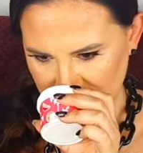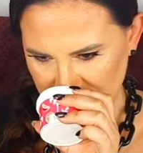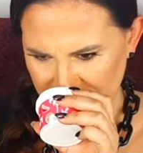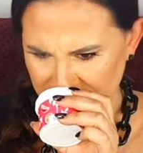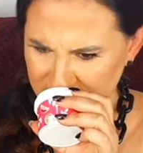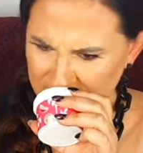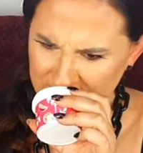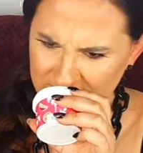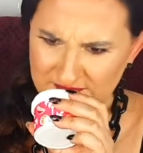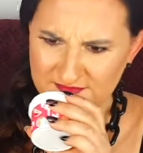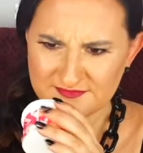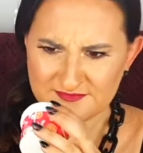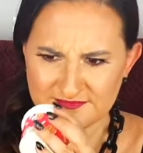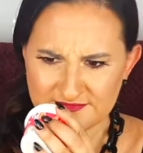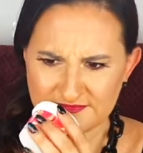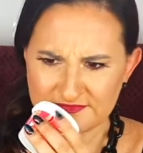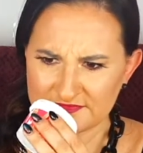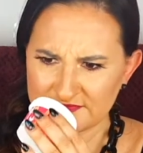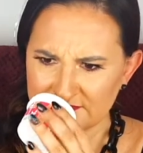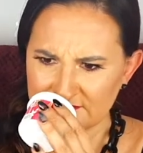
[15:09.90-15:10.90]

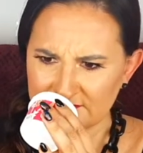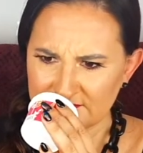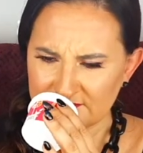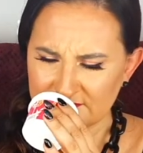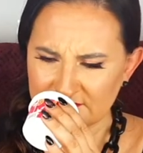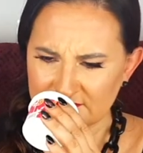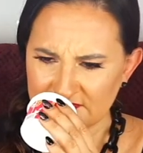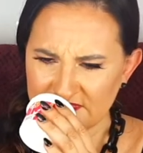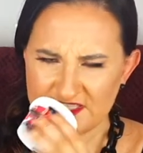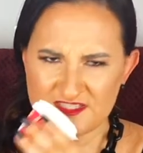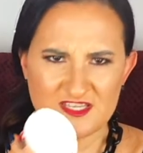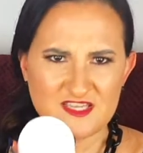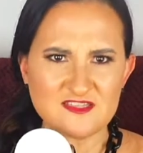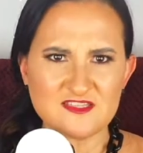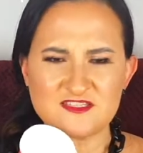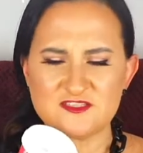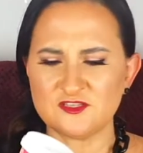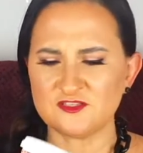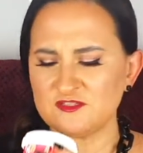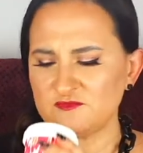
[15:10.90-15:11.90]
The scent
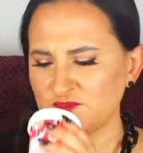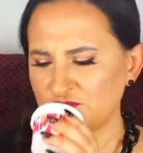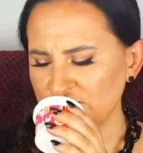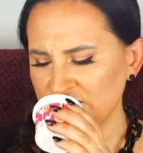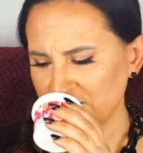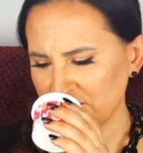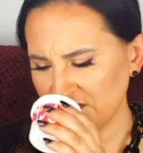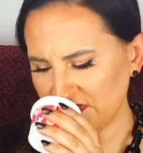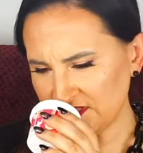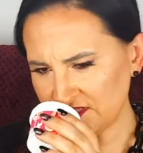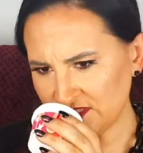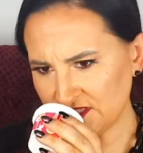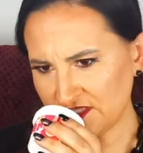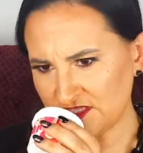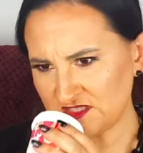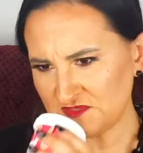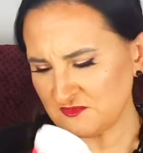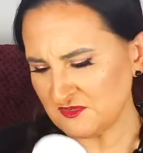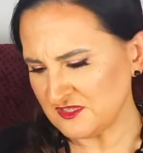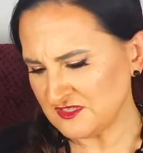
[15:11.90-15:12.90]
is not the most amazing.
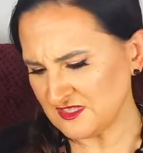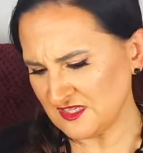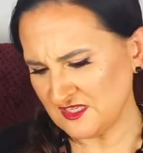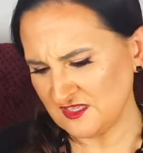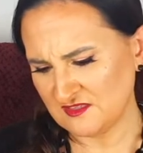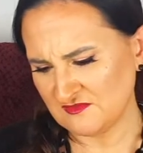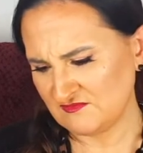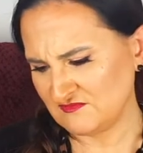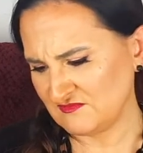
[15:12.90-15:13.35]
It smells like